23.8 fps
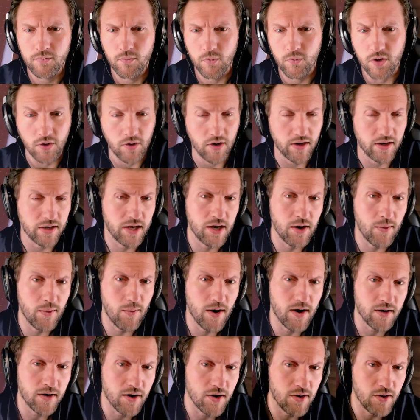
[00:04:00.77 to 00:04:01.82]
We got our
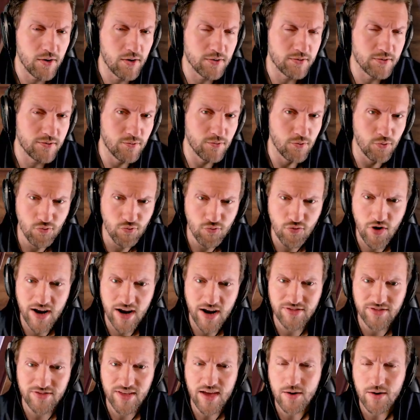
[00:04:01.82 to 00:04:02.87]
QR code
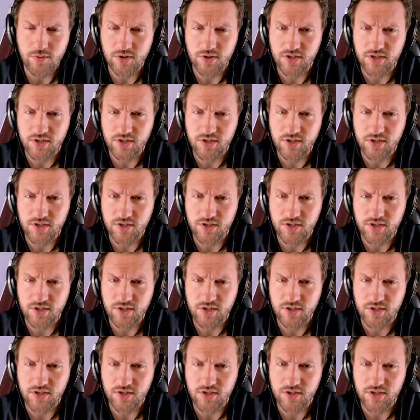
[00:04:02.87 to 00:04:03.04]
right there,